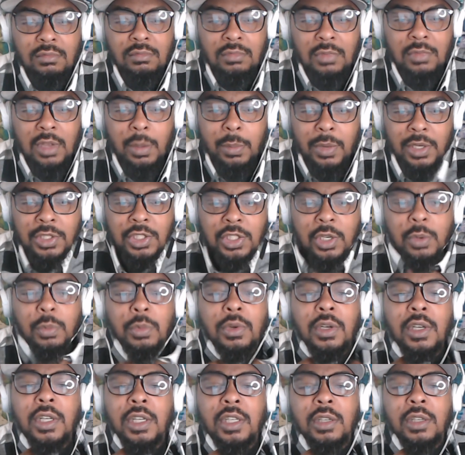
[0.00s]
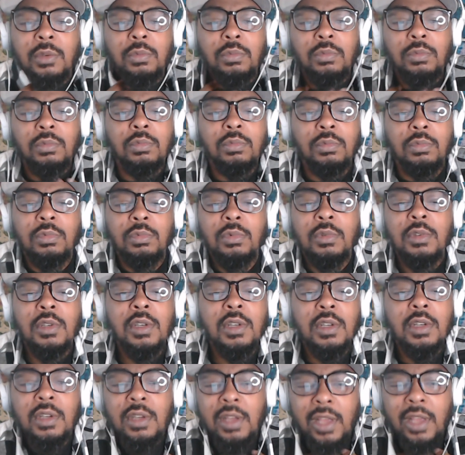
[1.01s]
my shirt was looking.
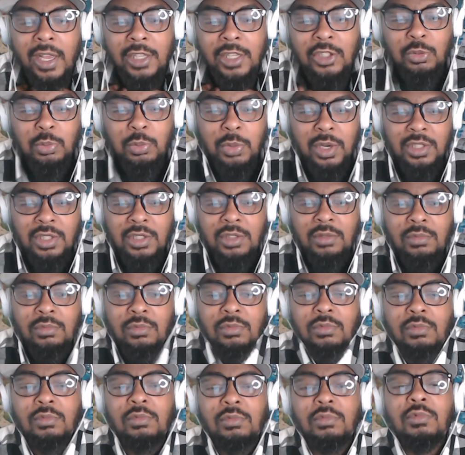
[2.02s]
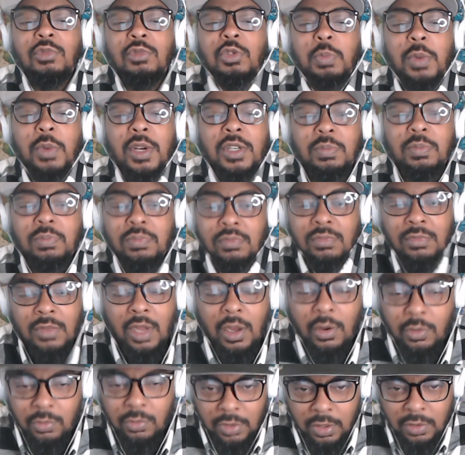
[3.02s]
Had too much, I
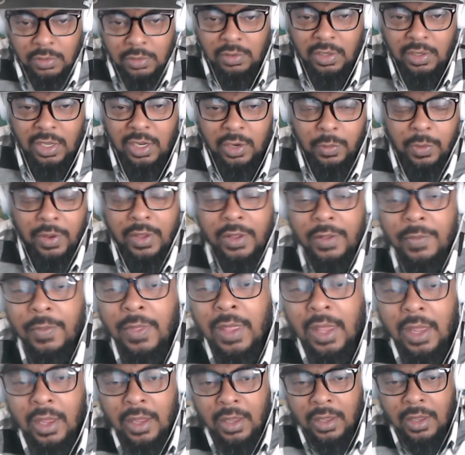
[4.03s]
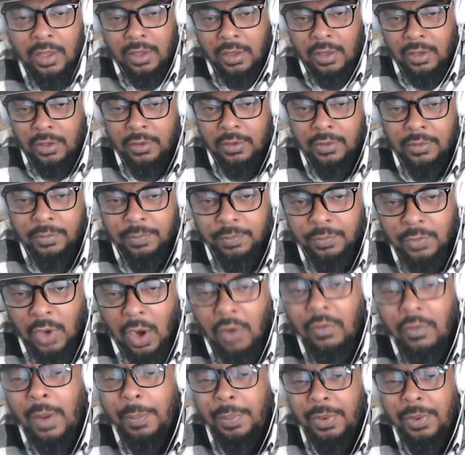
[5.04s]
don't know. Anyway,
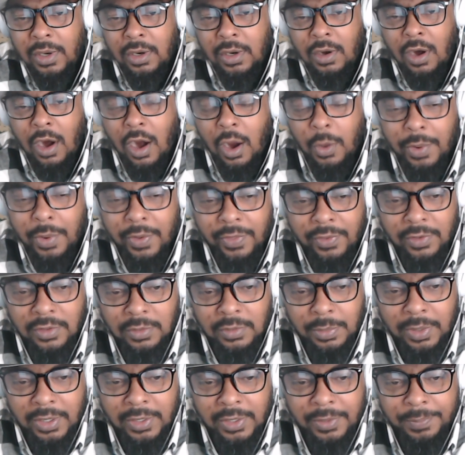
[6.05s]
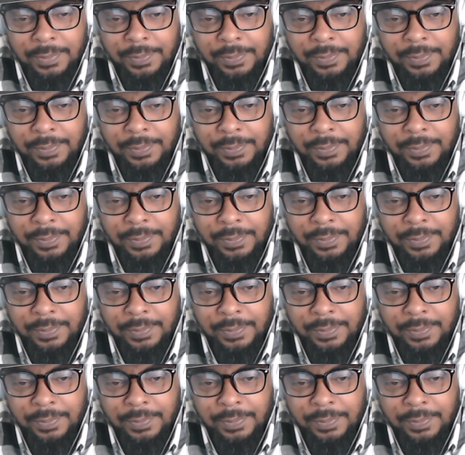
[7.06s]
R.I.P. to Carl Weathers, man.